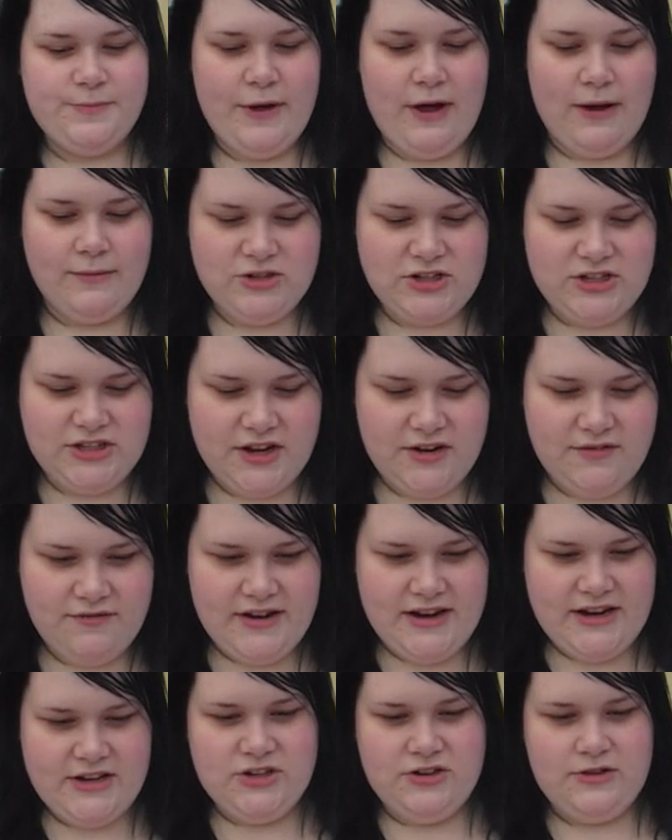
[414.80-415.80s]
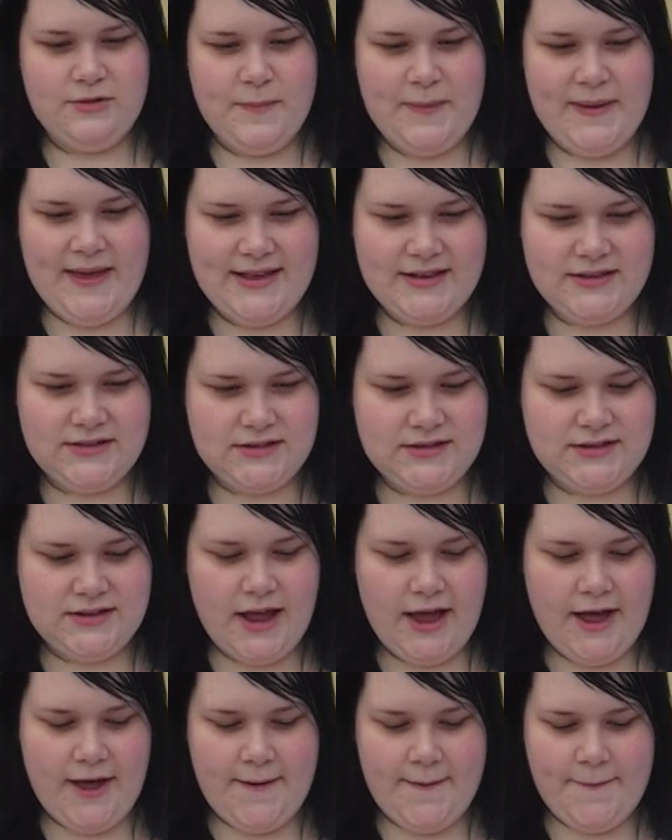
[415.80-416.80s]
put. I'm just going to read you the bits
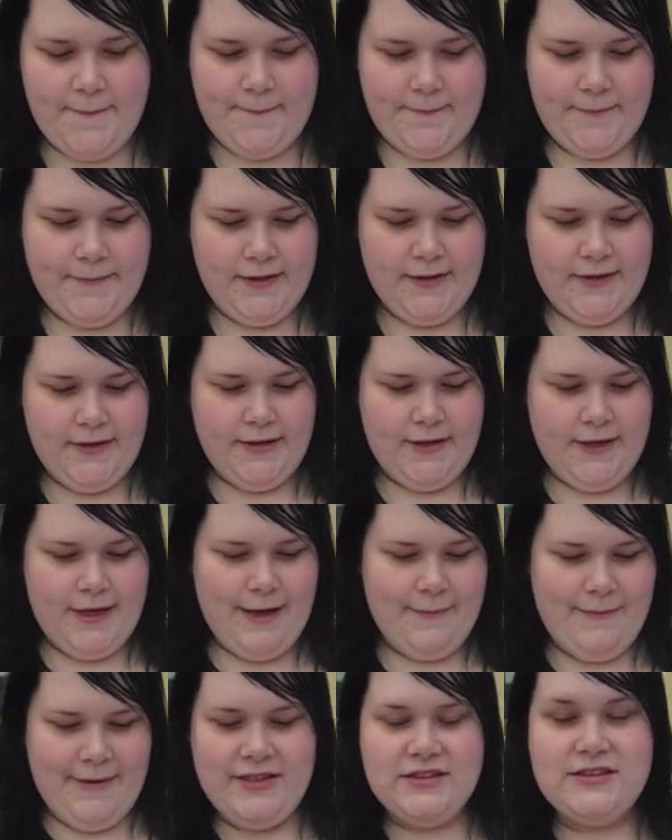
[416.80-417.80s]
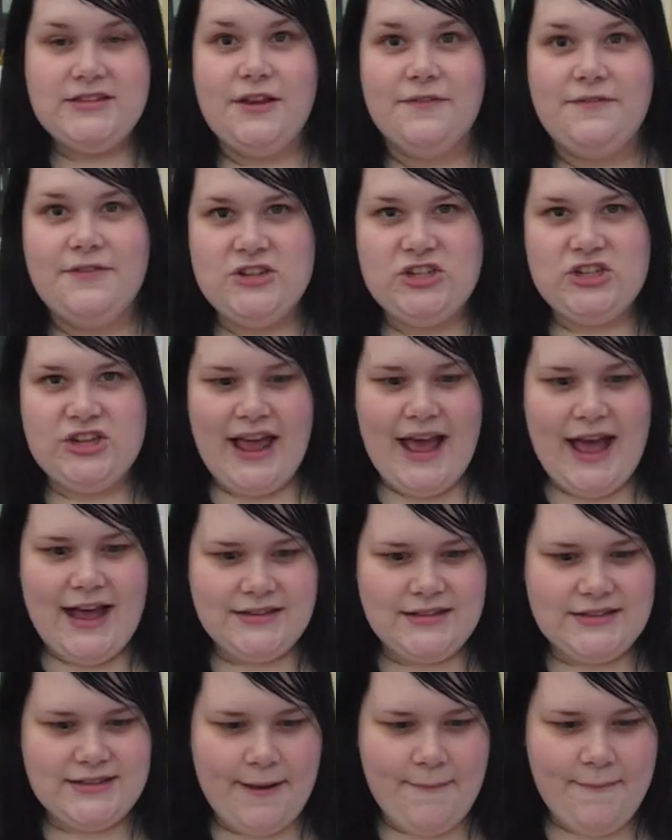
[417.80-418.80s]
about the stuff that she
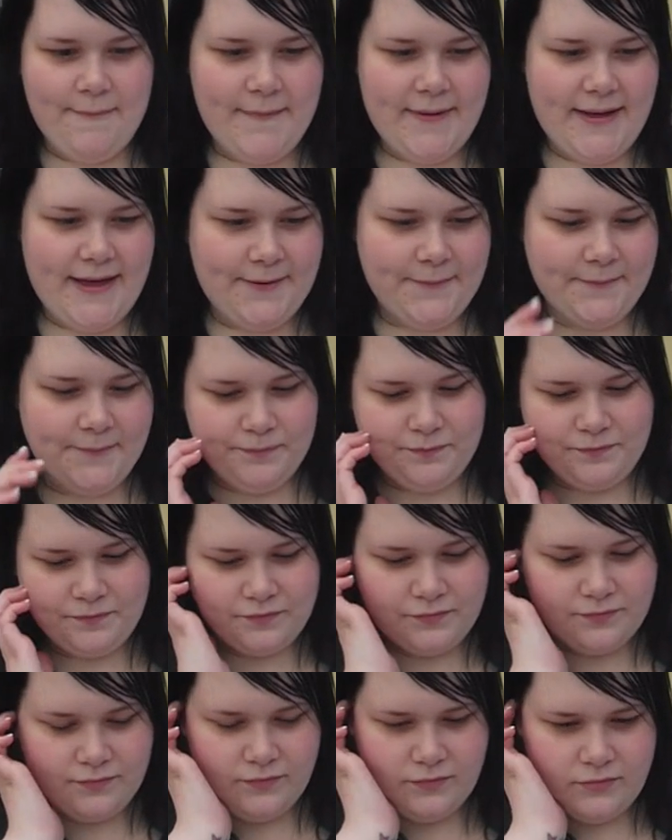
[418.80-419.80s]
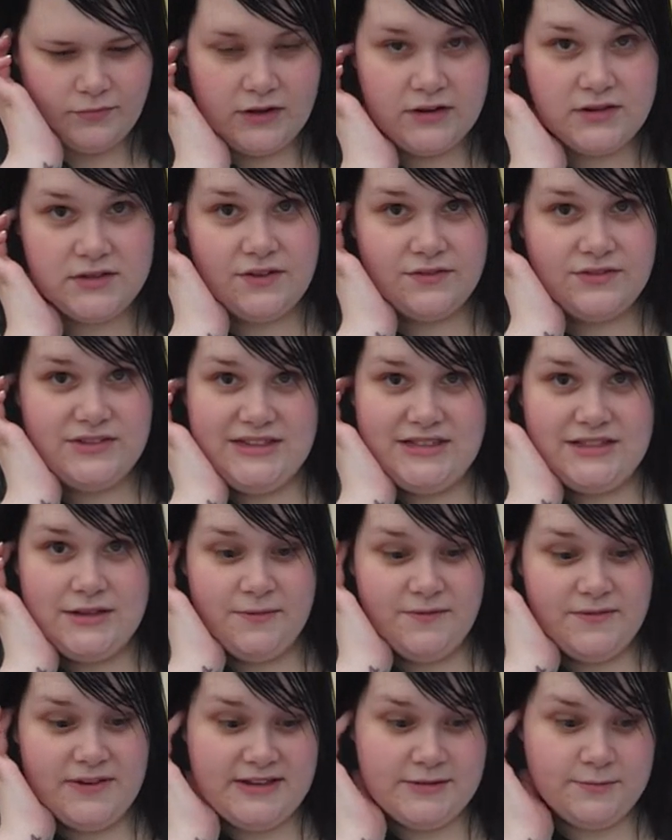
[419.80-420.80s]
has sent me. Because obviously
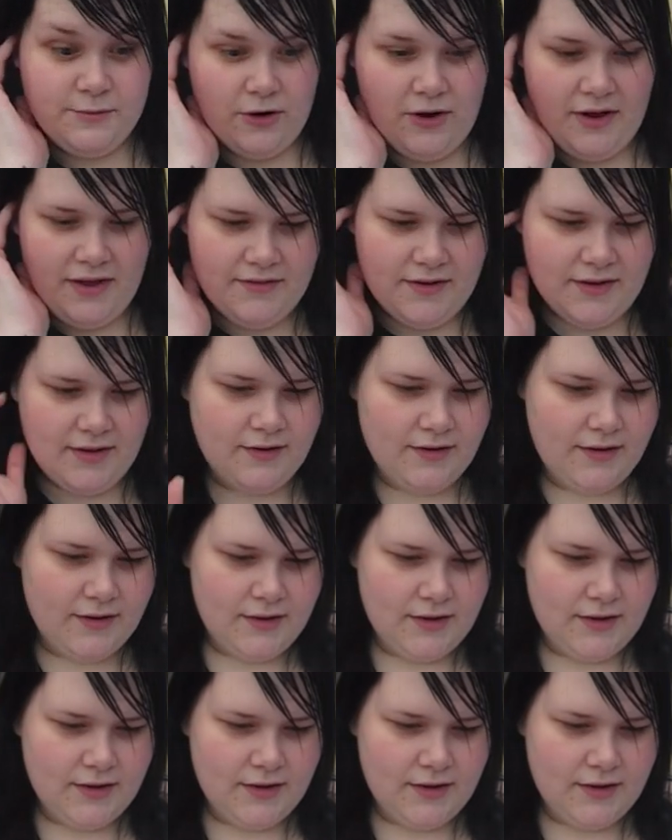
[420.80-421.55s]
some of it is private.